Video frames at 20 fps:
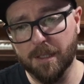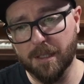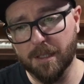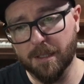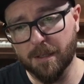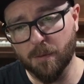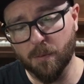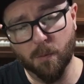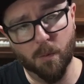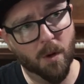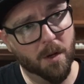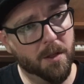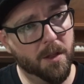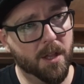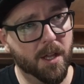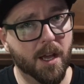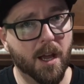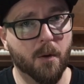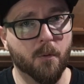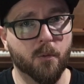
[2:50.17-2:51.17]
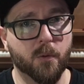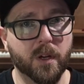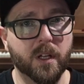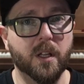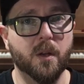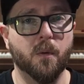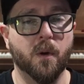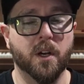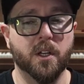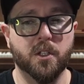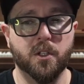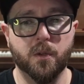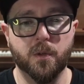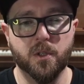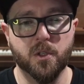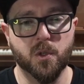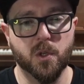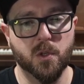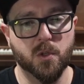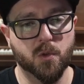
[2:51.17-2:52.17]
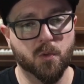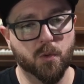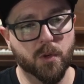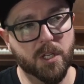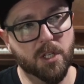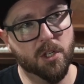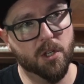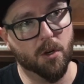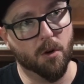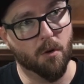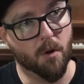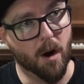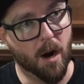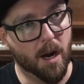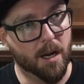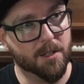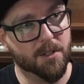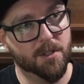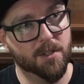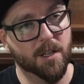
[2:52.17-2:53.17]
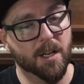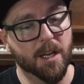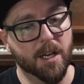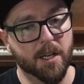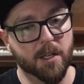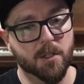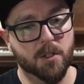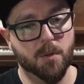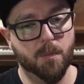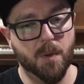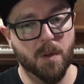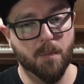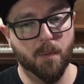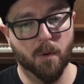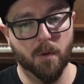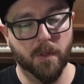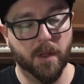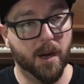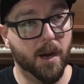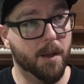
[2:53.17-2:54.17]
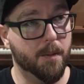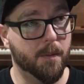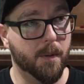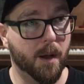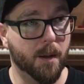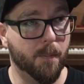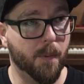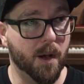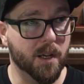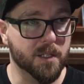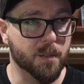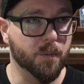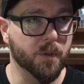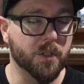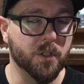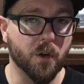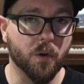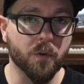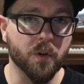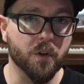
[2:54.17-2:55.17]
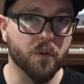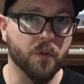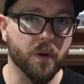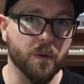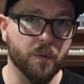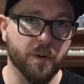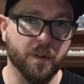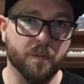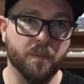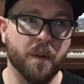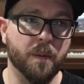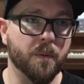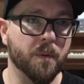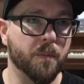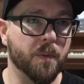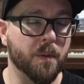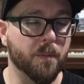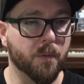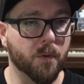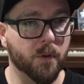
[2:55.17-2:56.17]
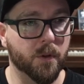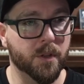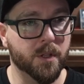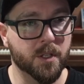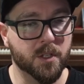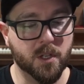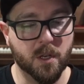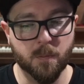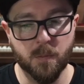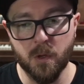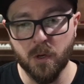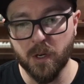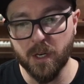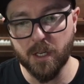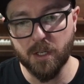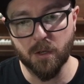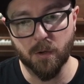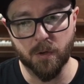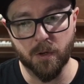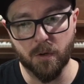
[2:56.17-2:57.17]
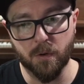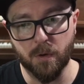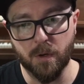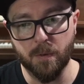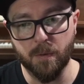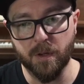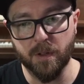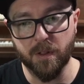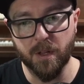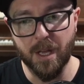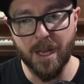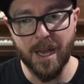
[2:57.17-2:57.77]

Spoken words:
One thing I really want to do is reach across to people that I possibly don't agree with, maybe people in this community don't agree with.